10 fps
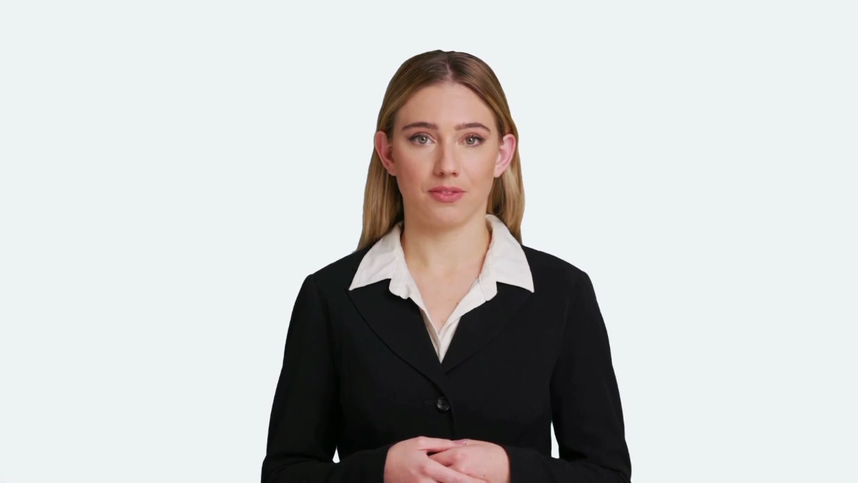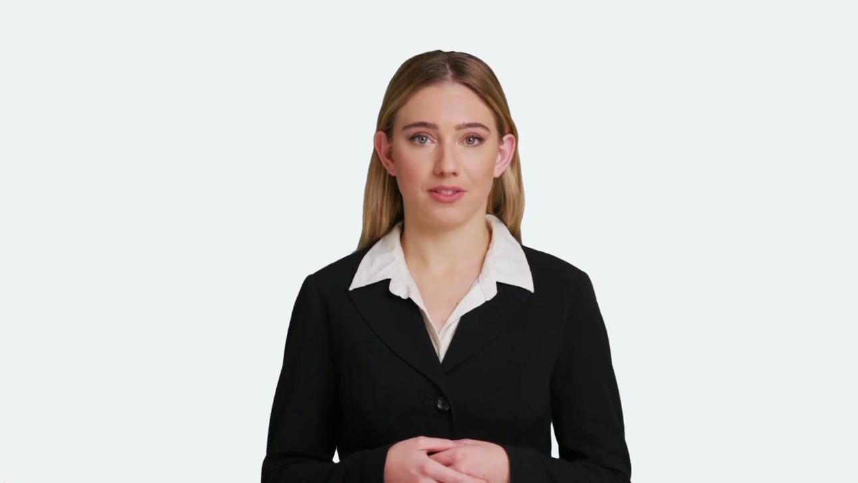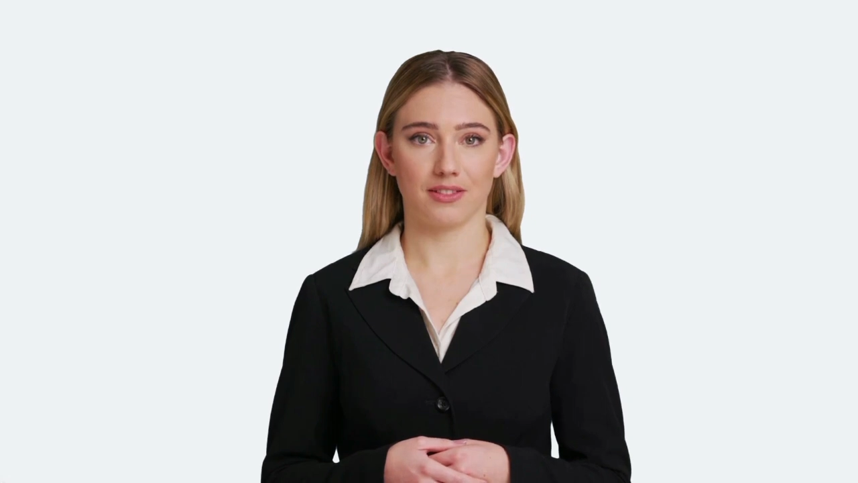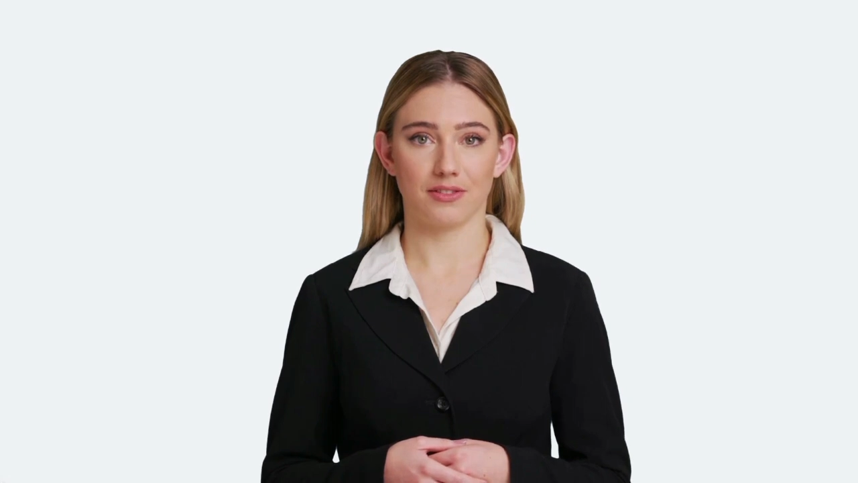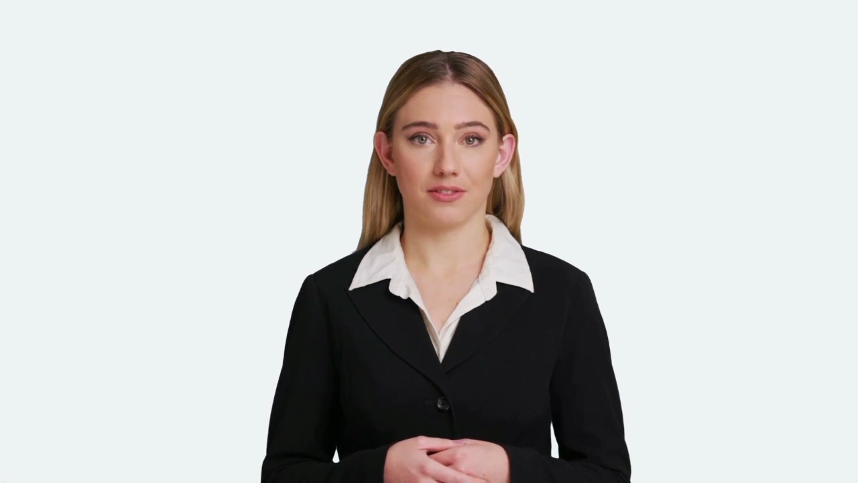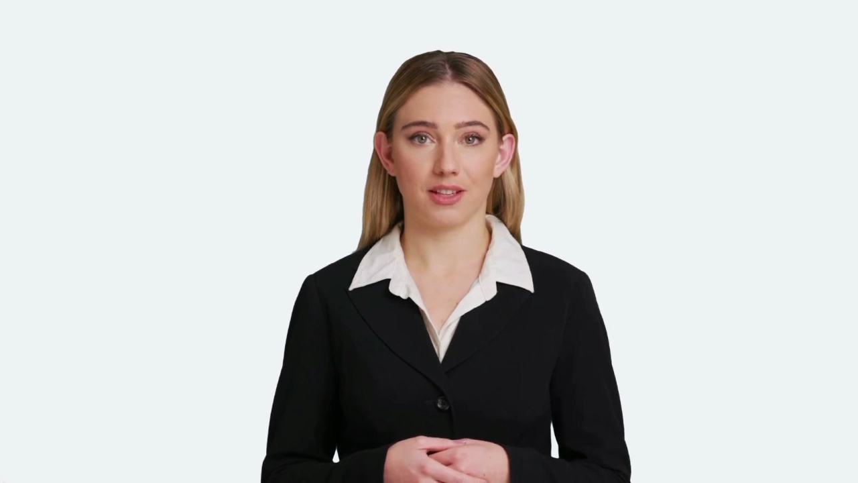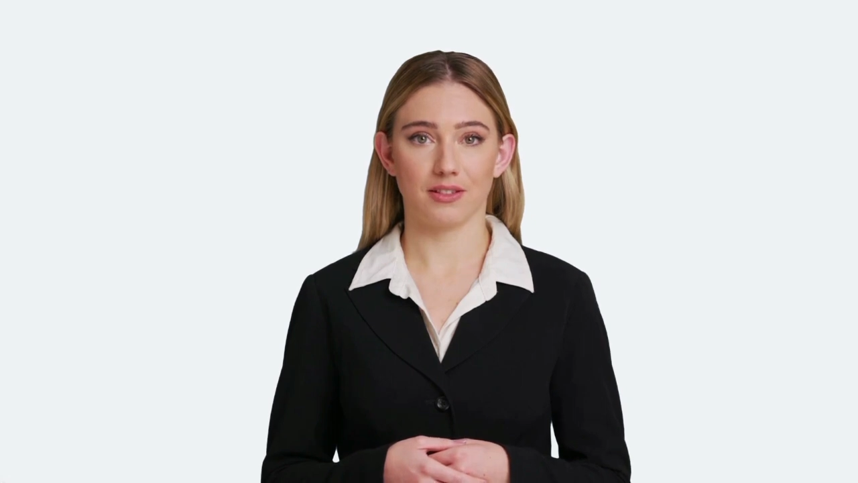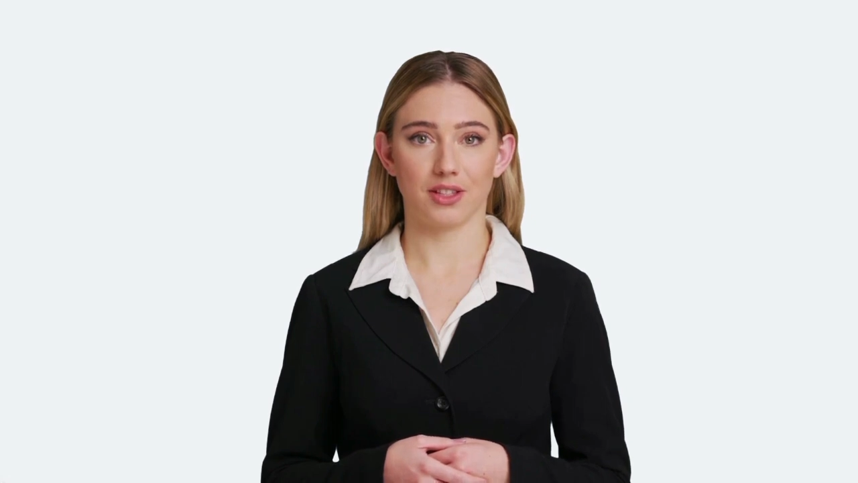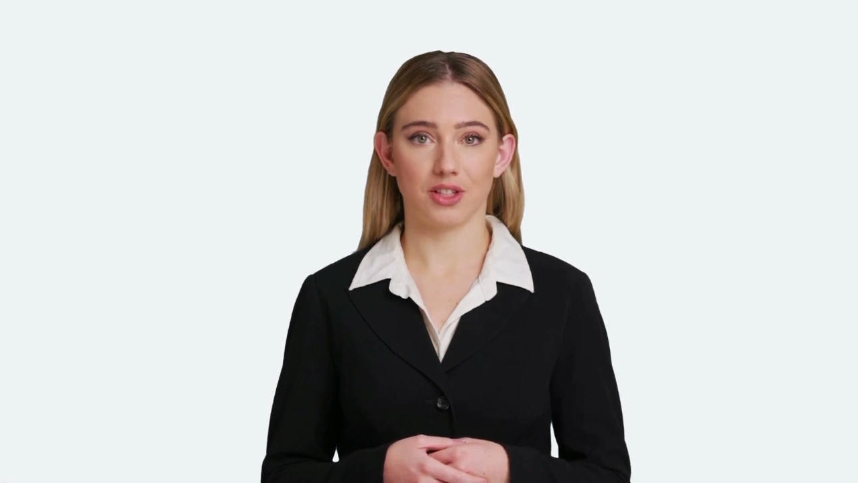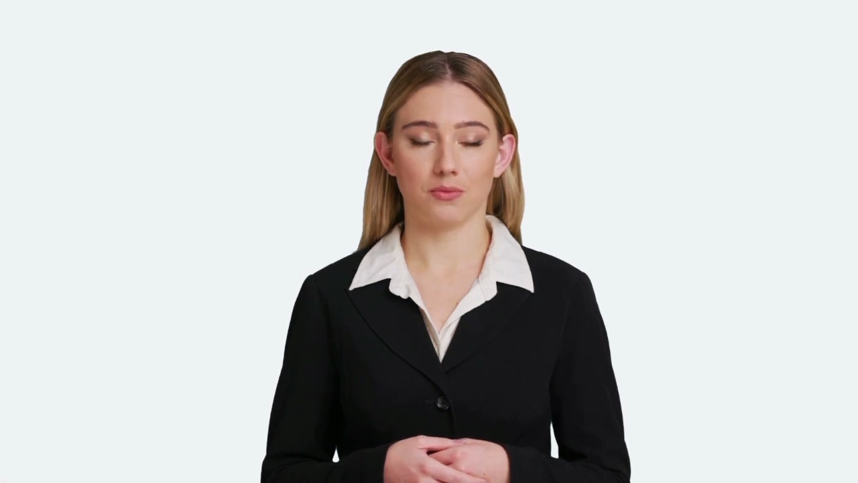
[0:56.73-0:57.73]
Listen to
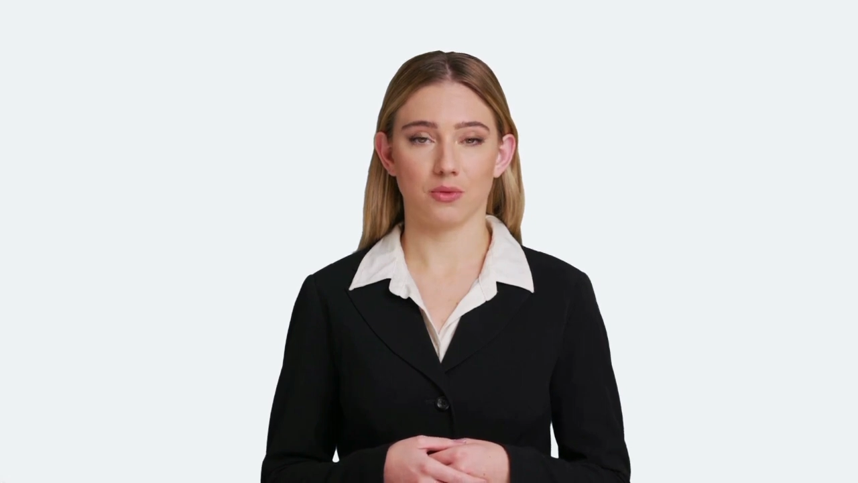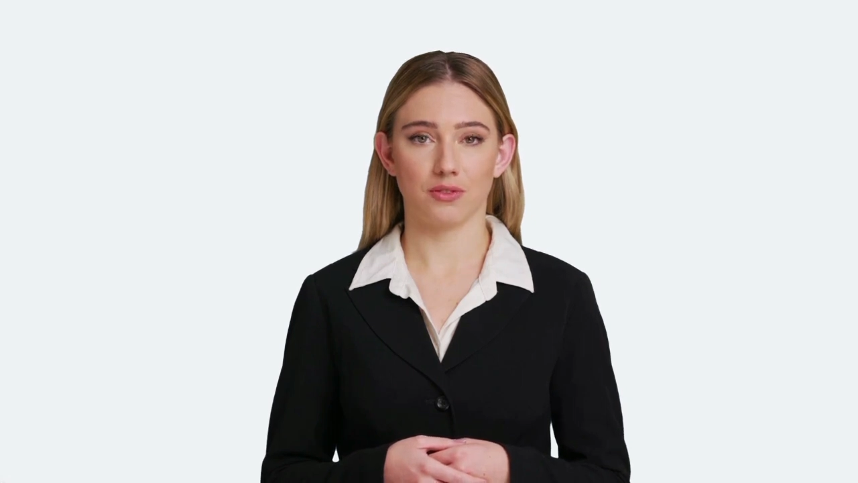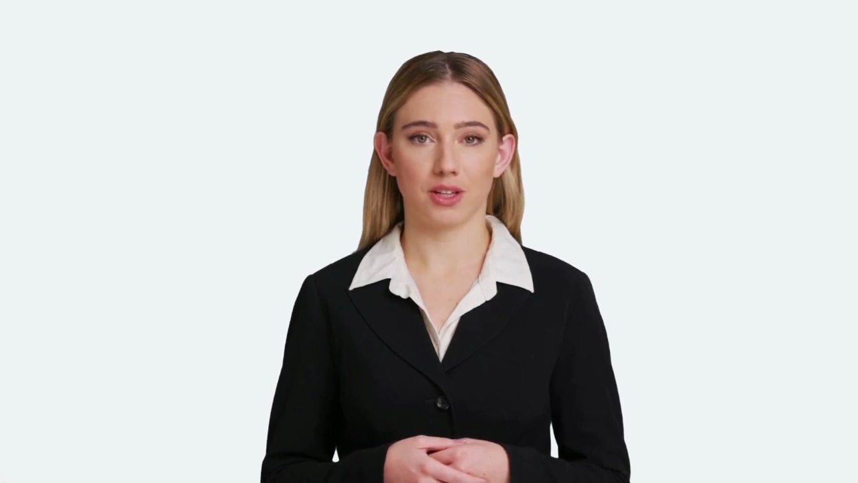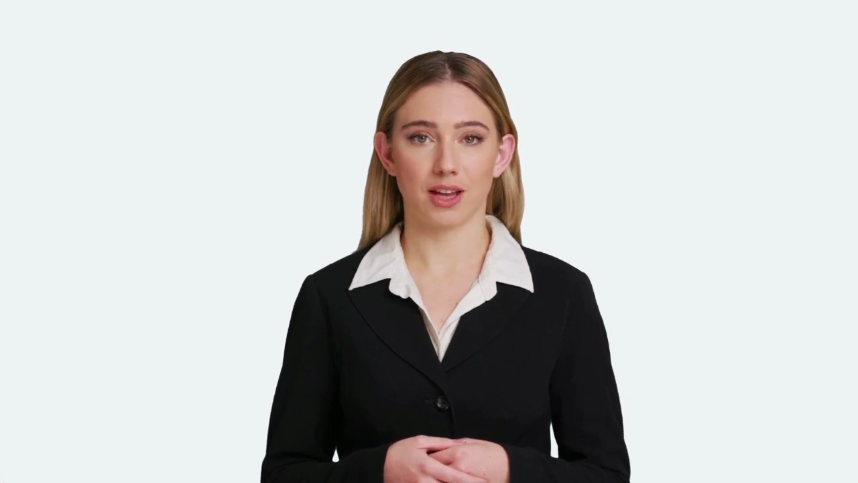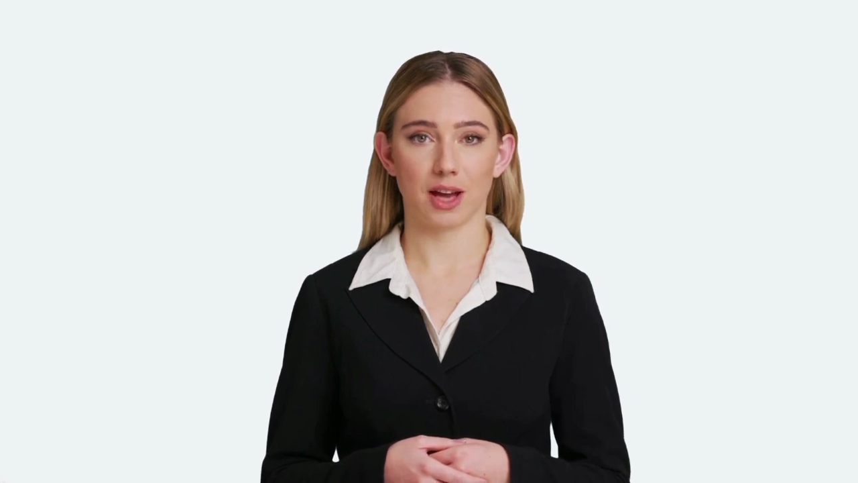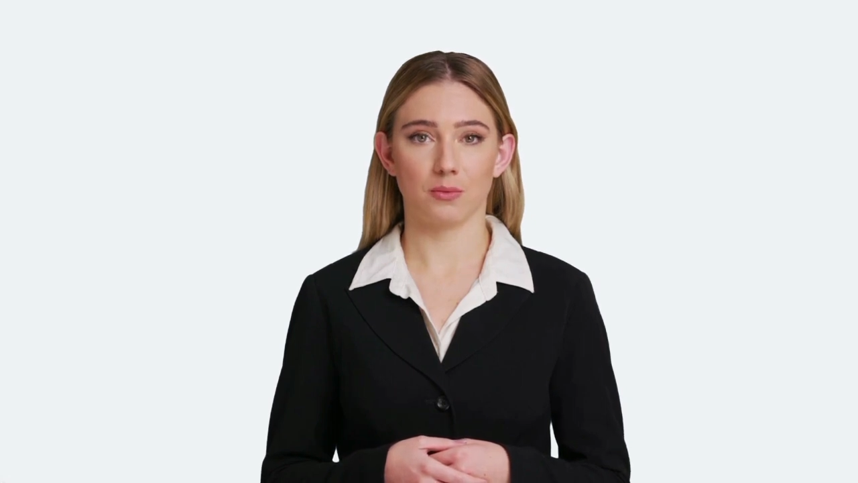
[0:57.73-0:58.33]
English music